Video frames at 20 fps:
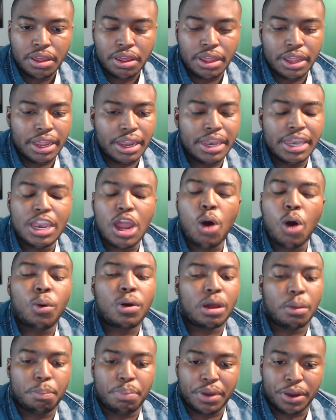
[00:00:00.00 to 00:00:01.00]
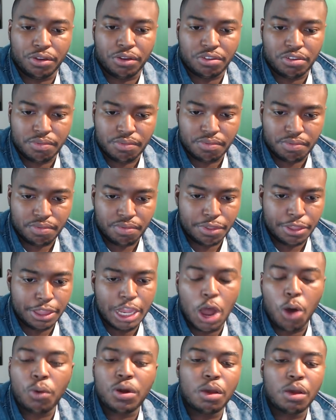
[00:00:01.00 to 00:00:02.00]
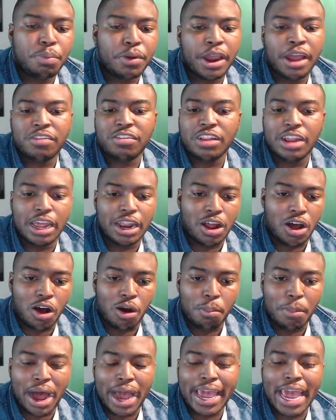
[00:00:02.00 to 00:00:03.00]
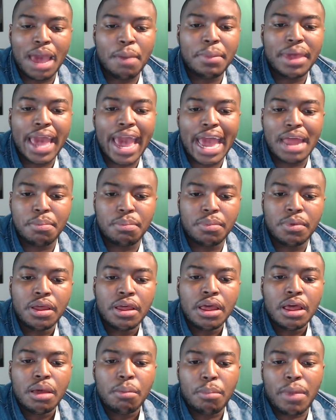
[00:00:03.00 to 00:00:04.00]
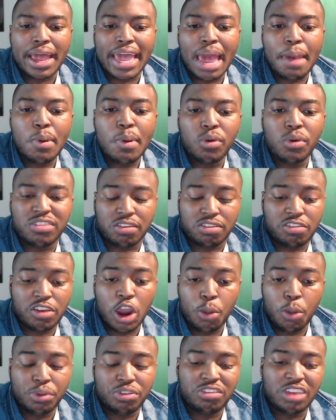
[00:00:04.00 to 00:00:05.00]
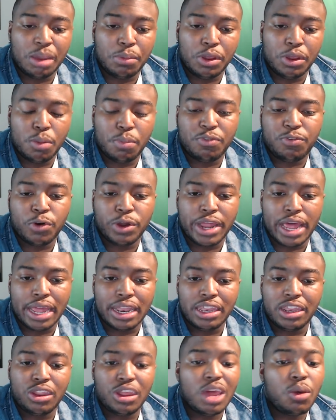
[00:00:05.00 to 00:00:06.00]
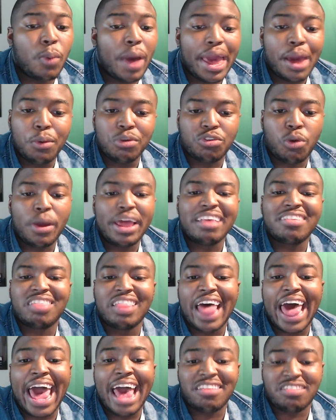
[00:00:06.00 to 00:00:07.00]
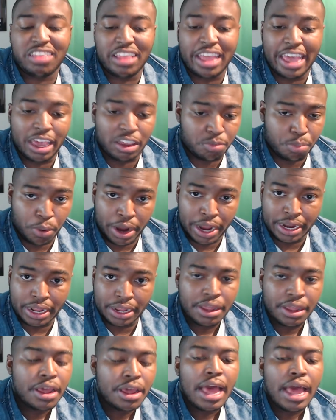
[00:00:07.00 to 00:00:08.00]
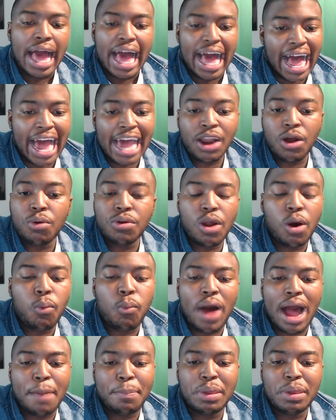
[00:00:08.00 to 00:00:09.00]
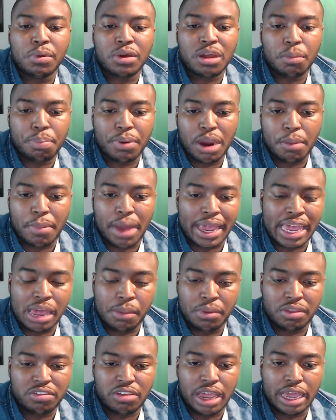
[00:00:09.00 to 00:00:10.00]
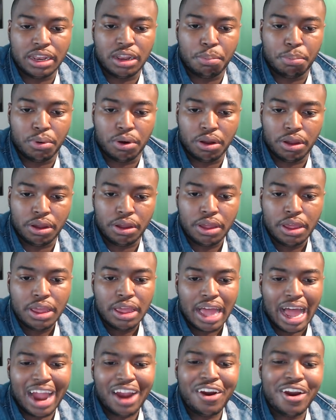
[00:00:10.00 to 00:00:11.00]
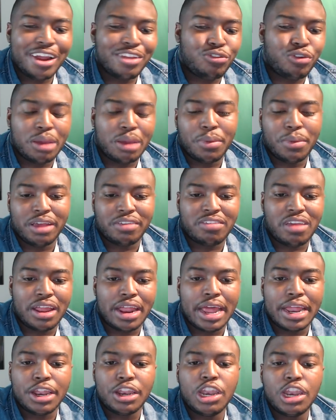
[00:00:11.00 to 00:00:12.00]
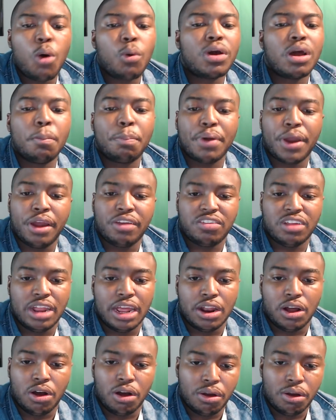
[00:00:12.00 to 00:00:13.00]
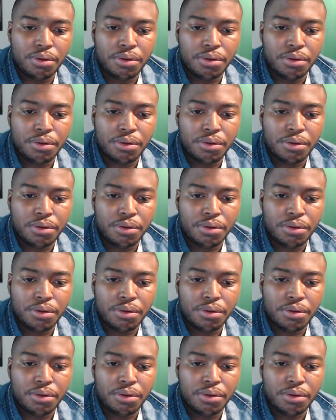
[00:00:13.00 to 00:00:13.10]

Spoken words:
No comparison. No comparison at all. Miami was a terrible team the year before that. D-Wade was on his last legs, Brandon. I don't know why people compare Miami and LeBron. I heard Draymond say that. No comparison at all.